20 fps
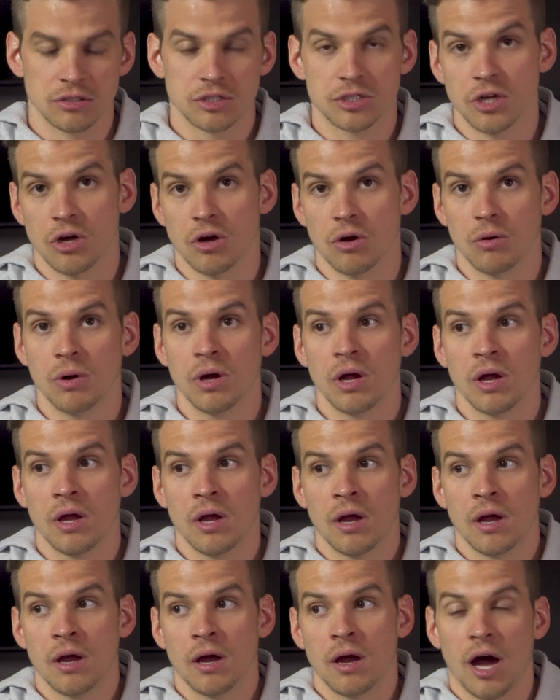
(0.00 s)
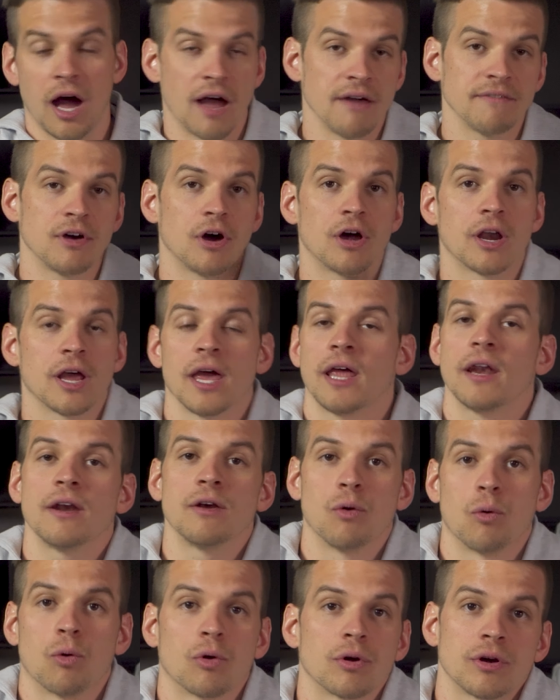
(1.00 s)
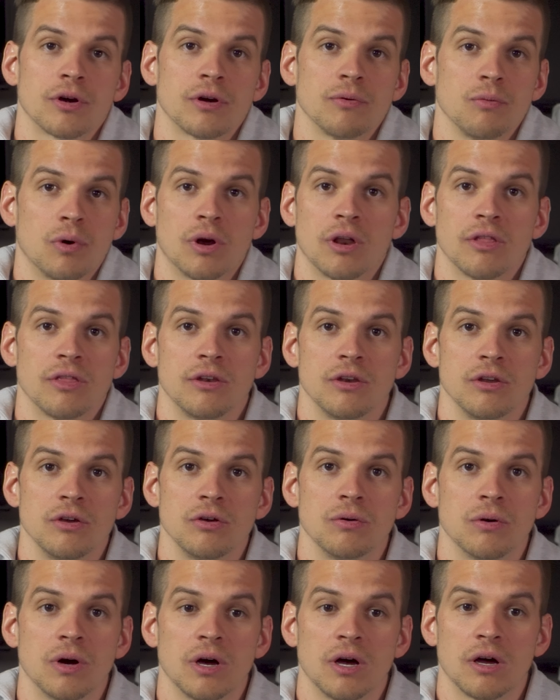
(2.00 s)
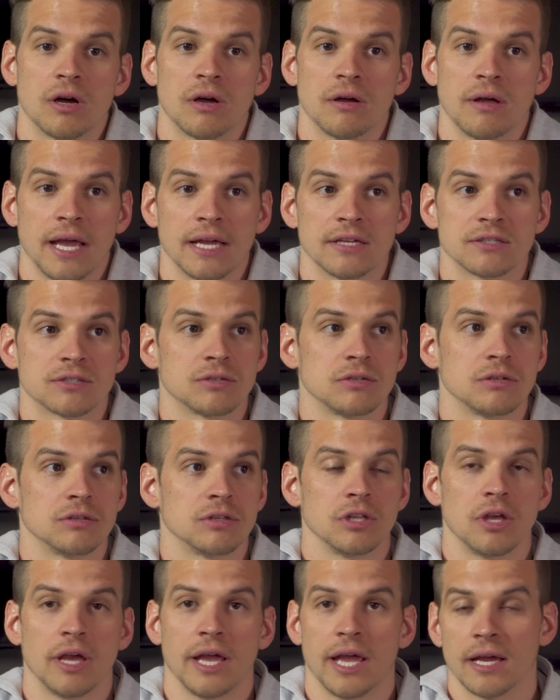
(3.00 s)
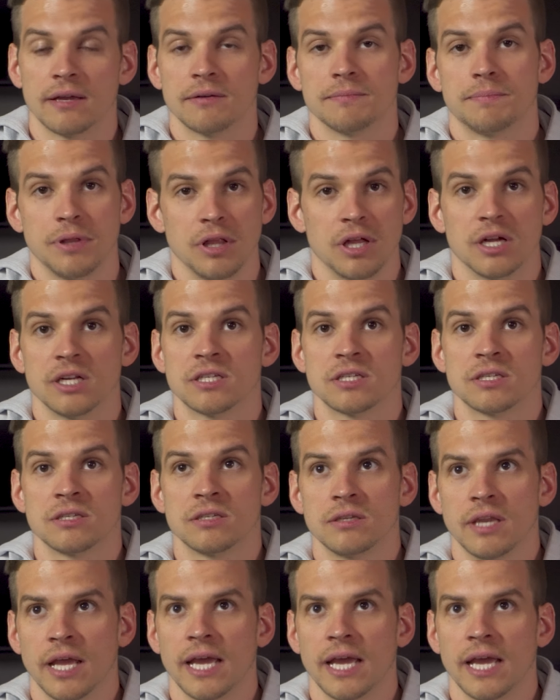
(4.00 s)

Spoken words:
So I've gone ahead and ordered one of the new Ansel Ant Plus